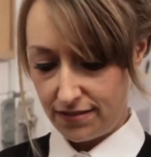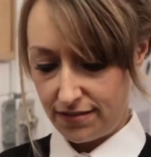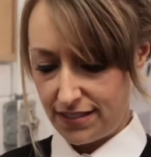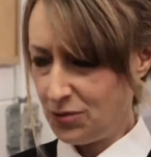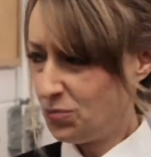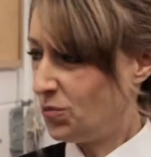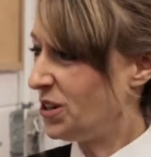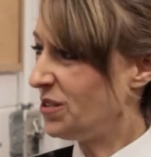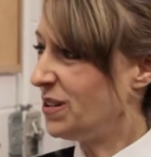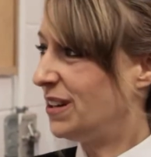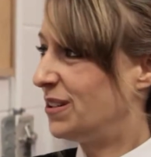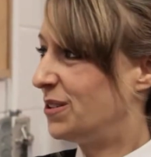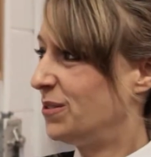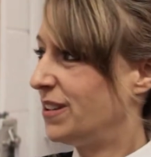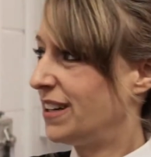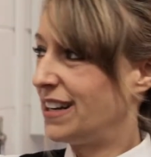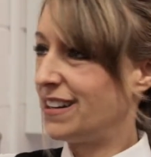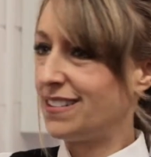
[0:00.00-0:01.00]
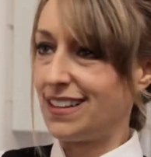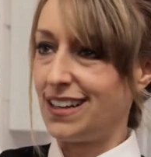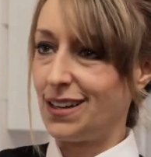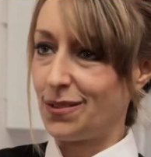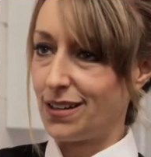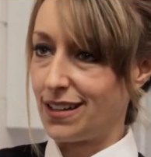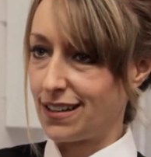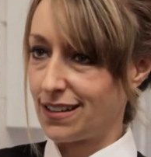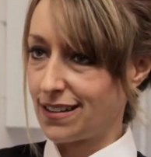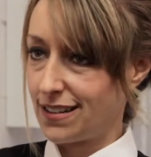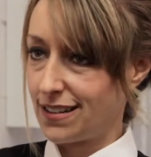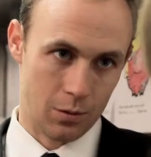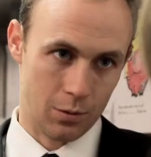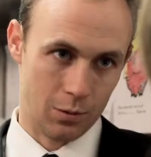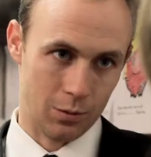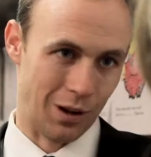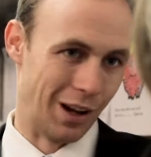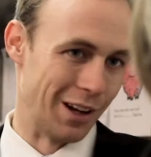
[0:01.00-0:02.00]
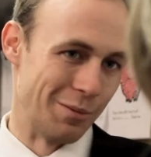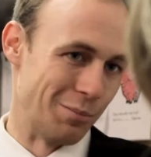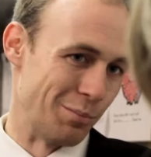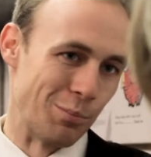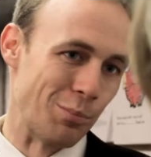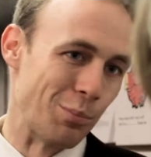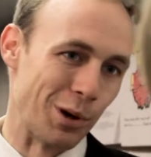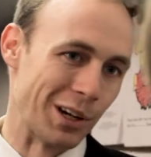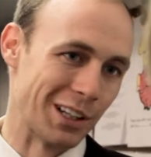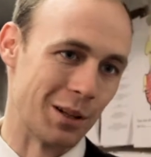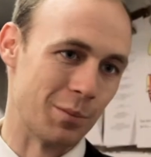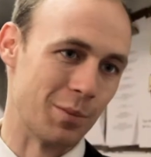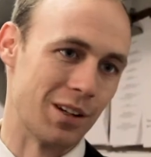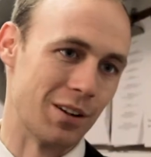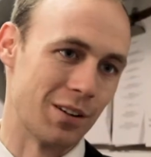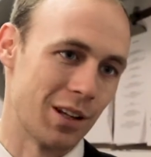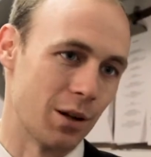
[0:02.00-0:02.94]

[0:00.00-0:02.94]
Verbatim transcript: And what are they doing here anyway? Well, I didn't bring them here.